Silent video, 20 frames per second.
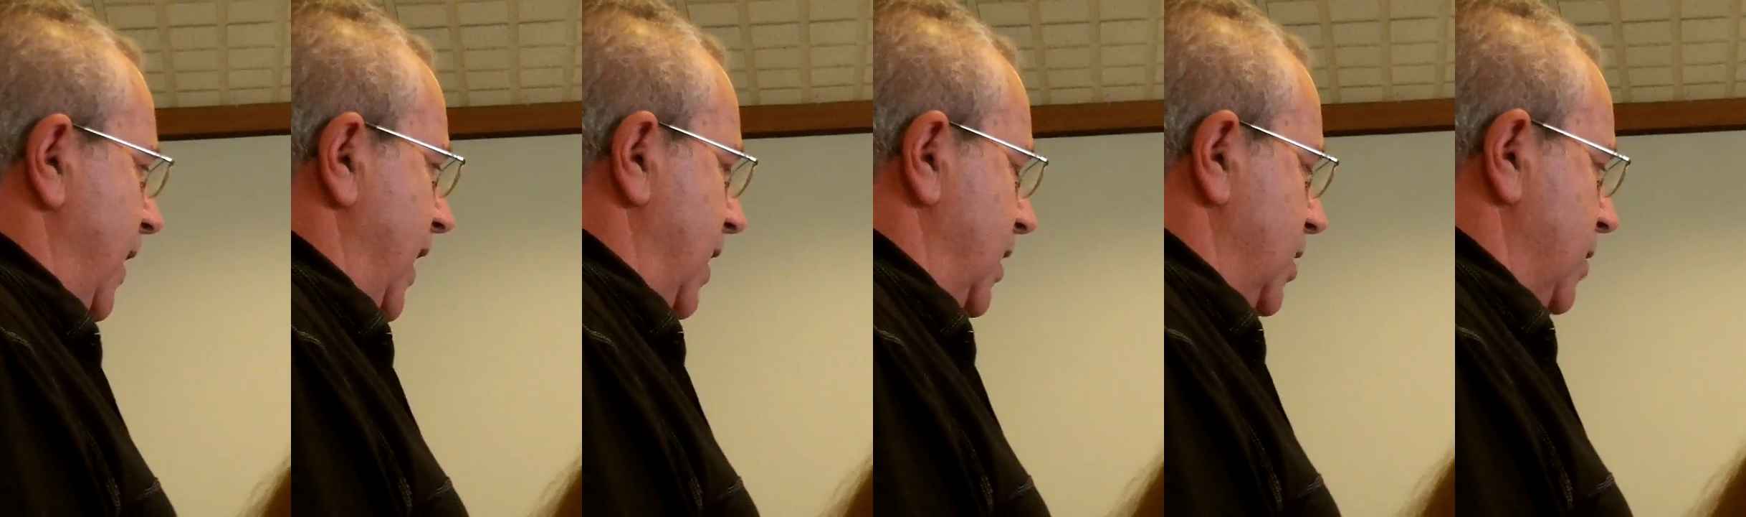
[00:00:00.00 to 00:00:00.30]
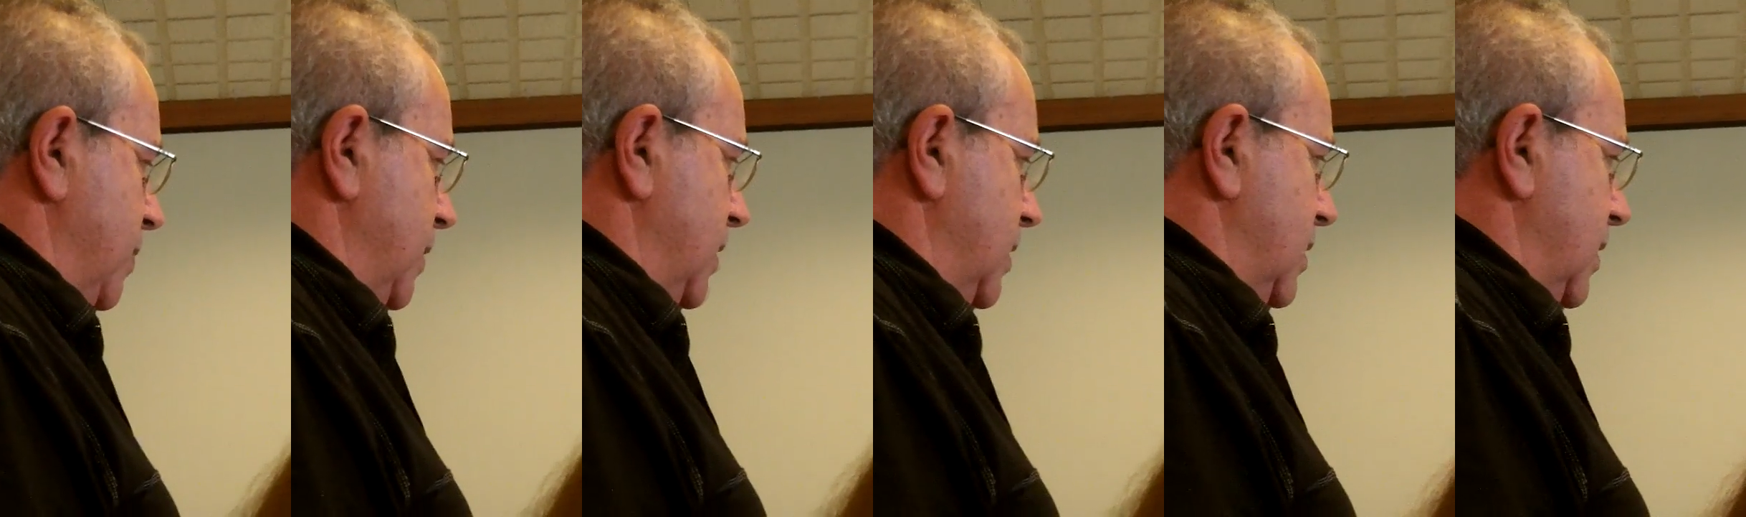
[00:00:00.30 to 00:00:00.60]

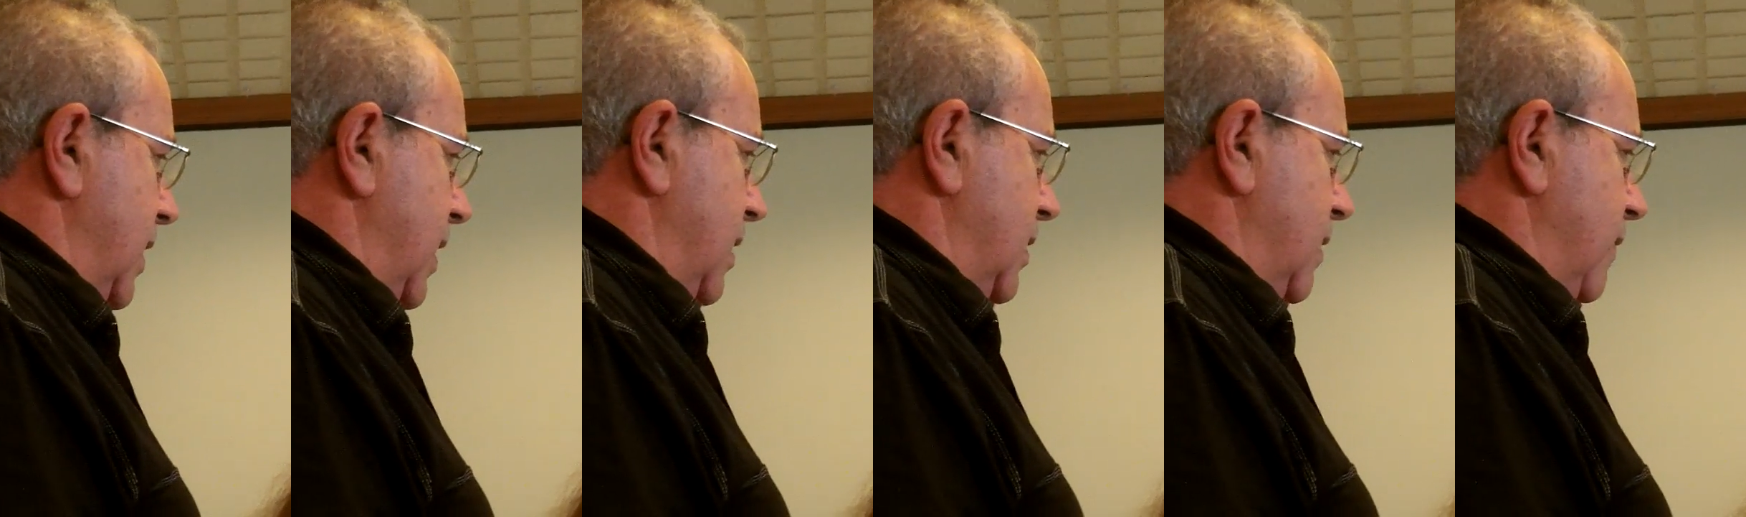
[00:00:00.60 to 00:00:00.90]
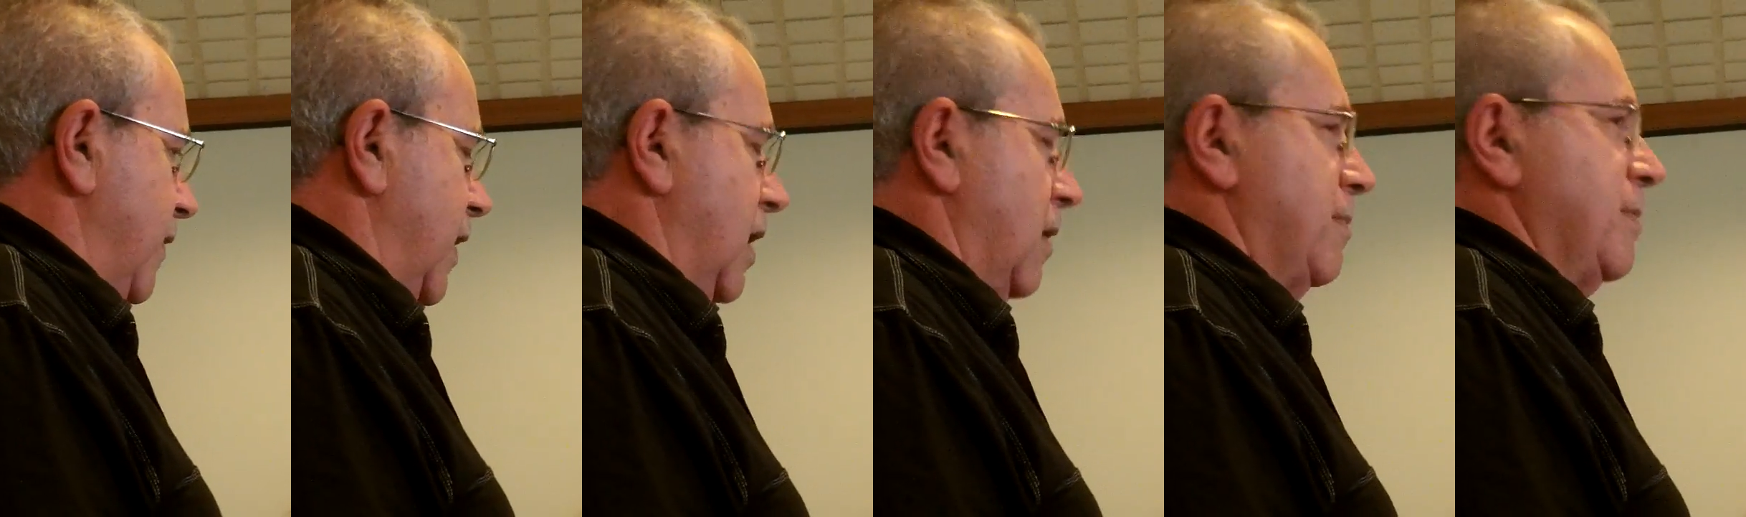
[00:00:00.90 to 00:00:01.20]
management and
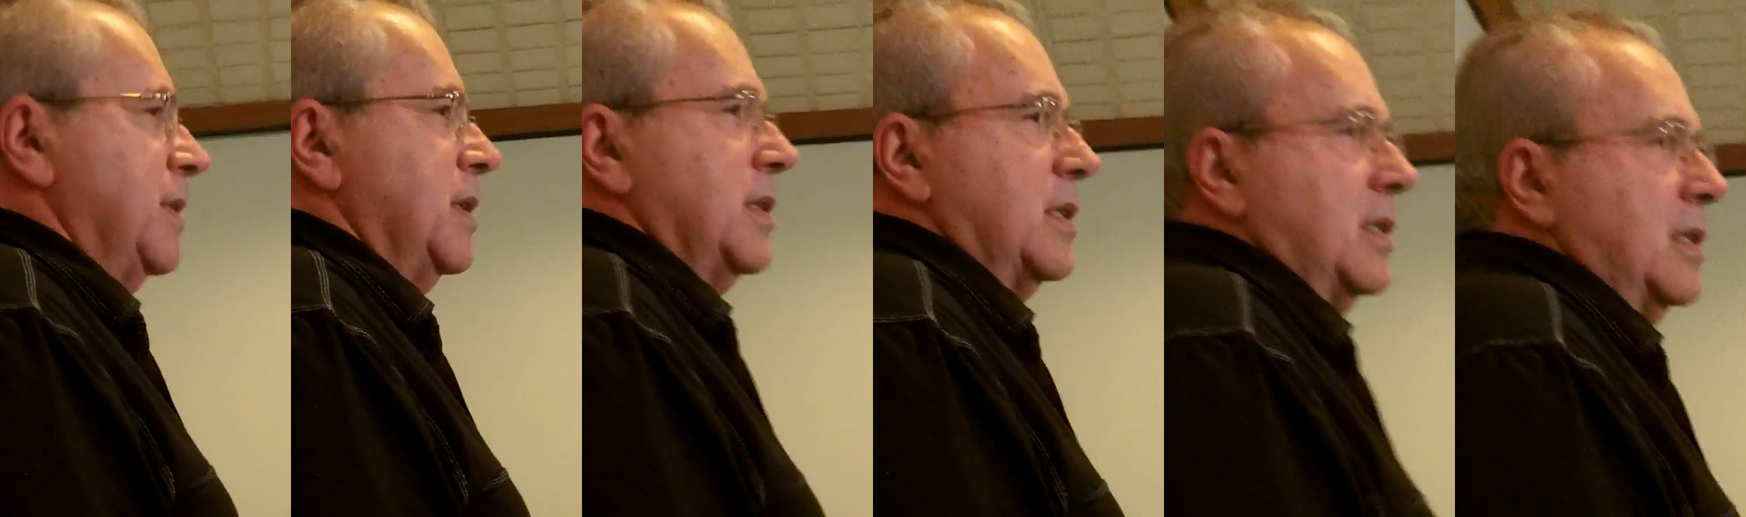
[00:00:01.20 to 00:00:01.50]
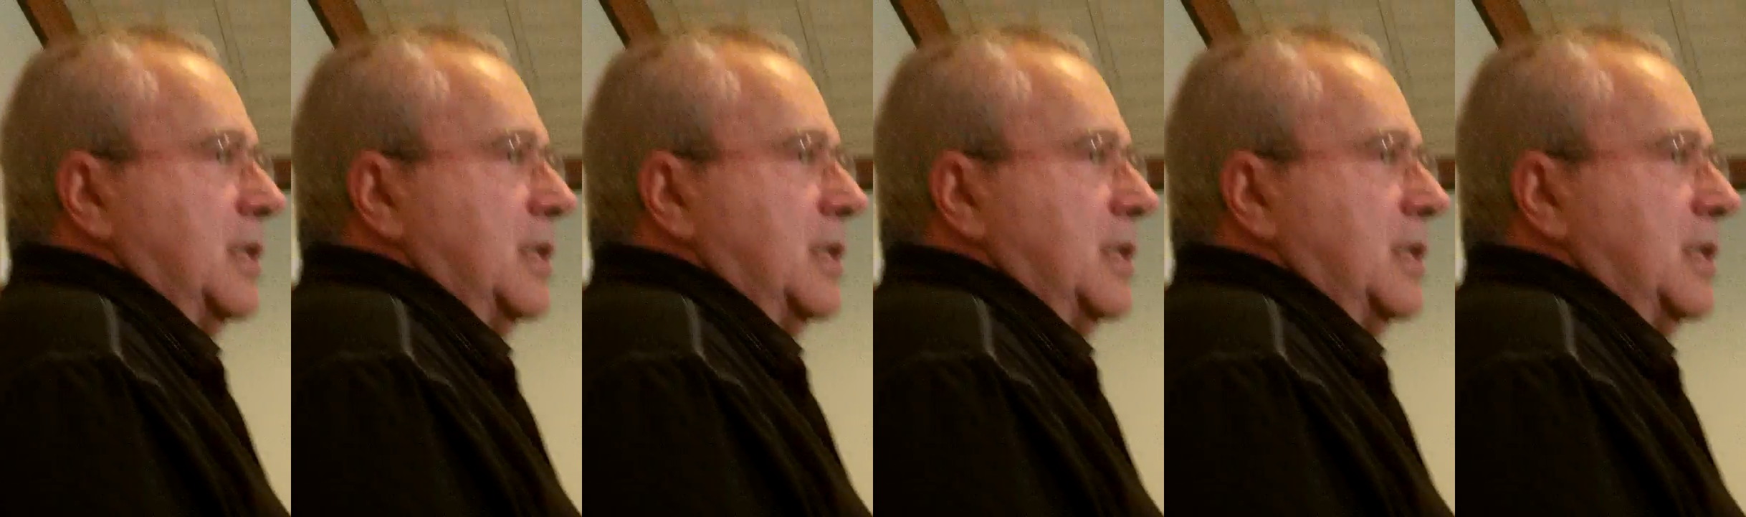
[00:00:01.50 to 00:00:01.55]
development.